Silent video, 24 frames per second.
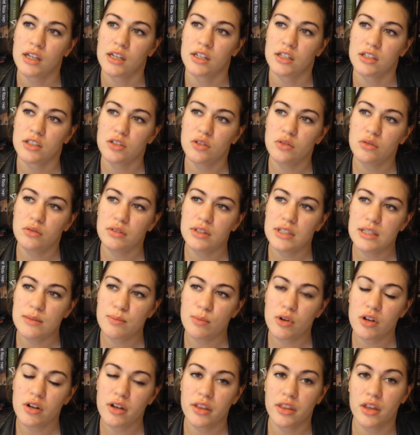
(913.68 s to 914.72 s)
So this
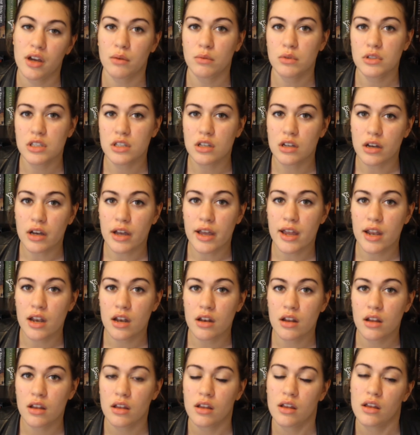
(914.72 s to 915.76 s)
book I thought was
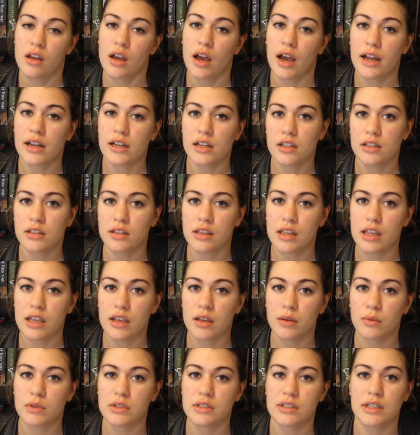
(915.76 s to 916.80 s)
good. I didn't
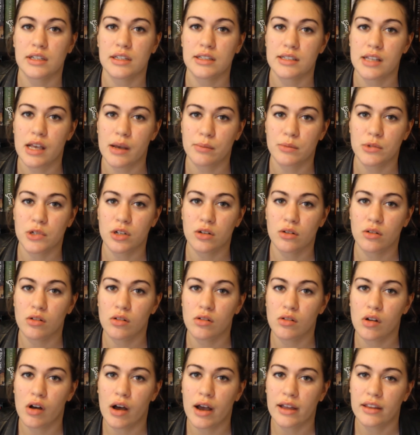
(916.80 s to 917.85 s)
think it was
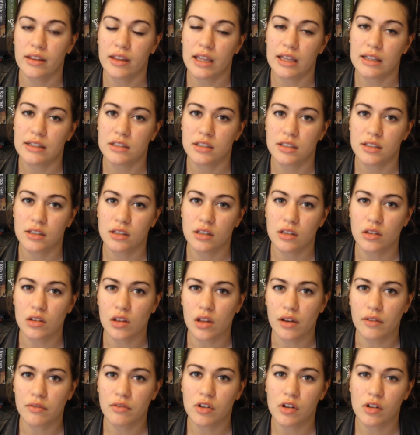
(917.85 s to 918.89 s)
exceptional. I liked the
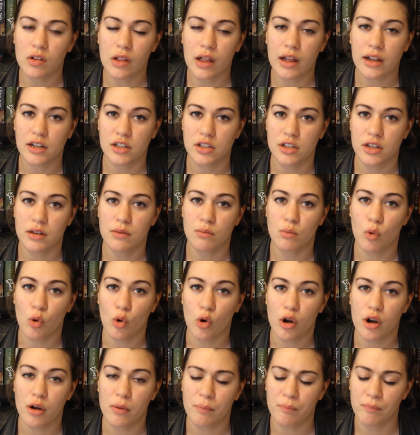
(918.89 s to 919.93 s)
Love collection
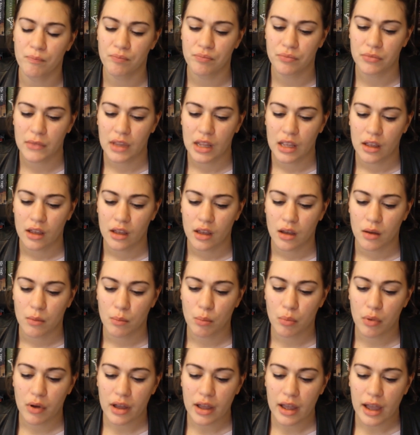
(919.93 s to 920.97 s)
more,
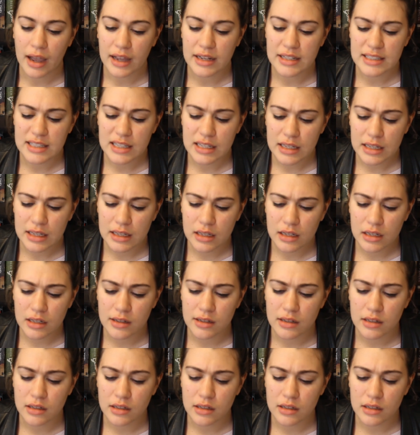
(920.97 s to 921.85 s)
but I think